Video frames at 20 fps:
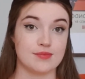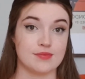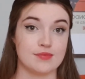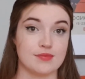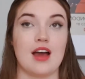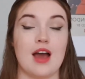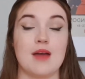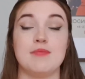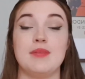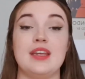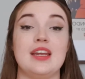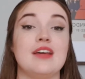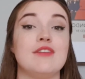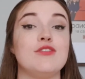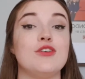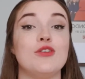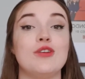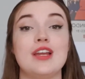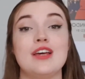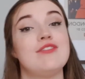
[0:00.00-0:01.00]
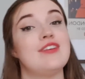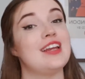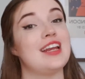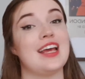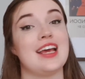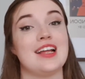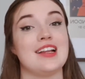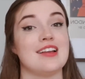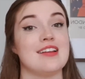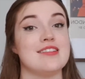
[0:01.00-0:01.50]
I mean, if you live in
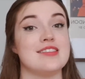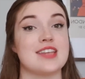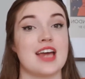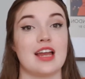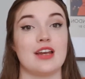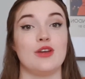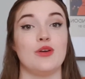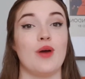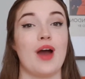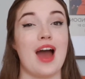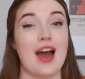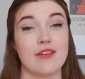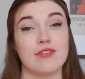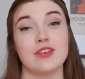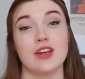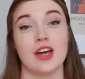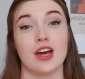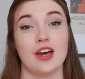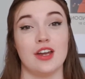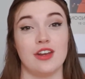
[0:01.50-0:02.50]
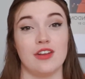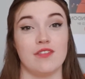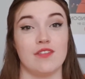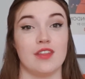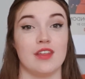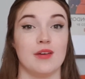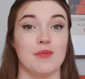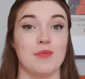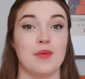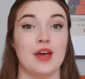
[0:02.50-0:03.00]
England and you haven't heard of
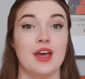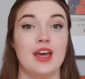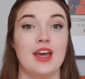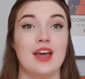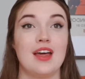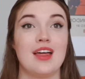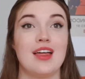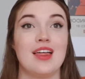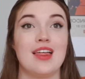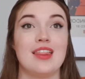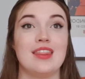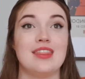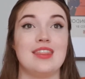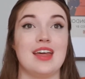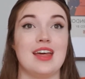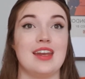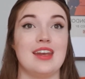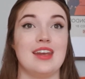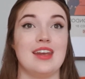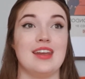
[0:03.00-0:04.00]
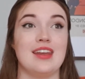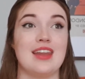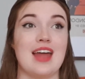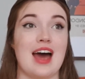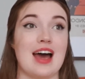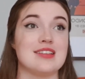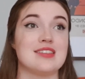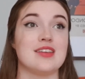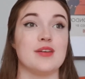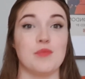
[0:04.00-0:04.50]
them, then
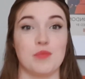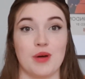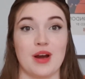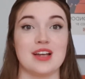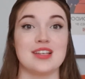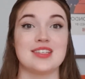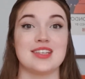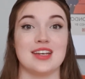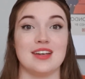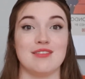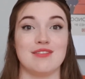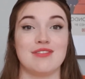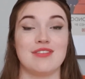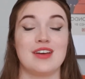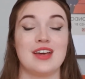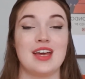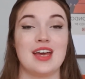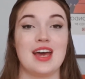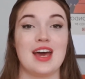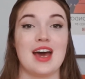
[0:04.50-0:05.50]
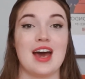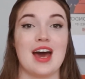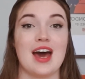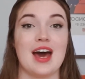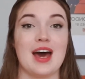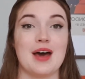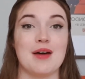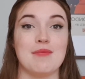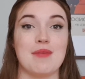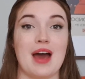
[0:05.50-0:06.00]
that's impressive.
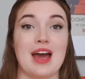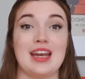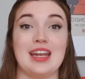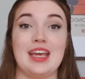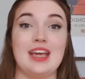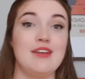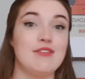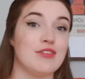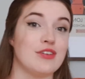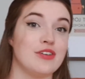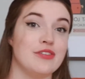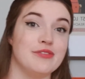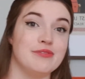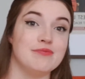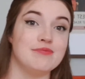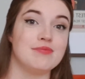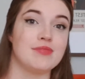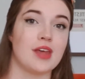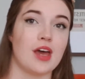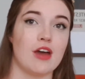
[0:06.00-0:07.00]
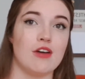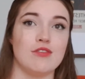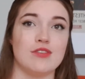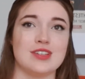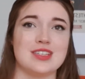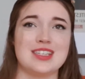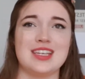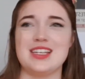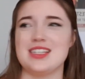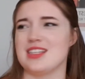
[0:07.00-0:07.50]
And even
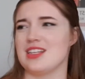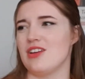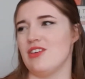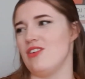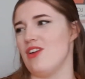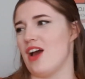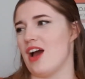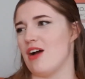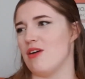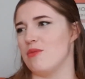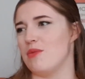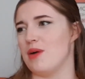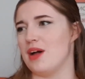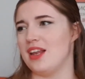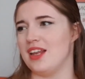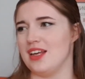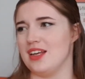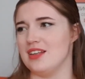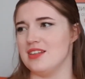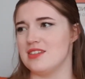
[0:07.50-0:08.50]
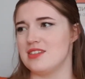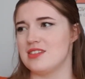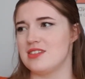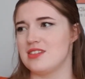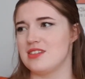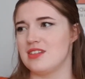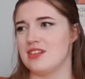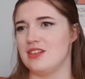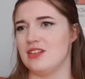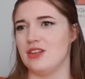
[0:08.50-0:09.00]
overseas, I don't know how well it is
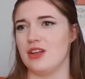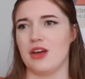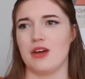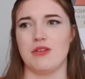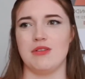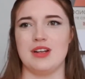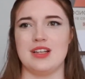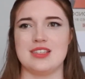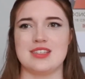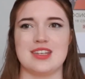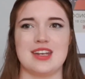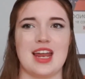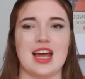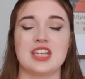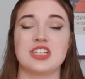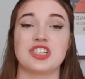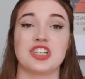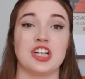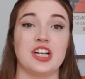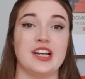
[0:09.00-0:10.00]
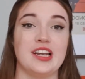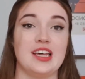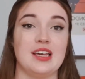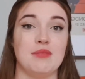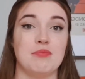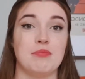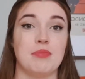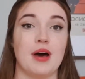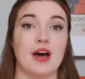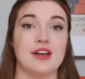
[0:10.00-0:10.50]
known internationally,
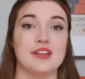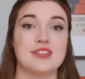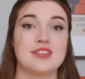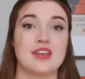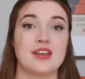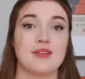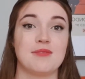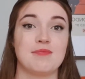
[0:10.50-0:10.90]
but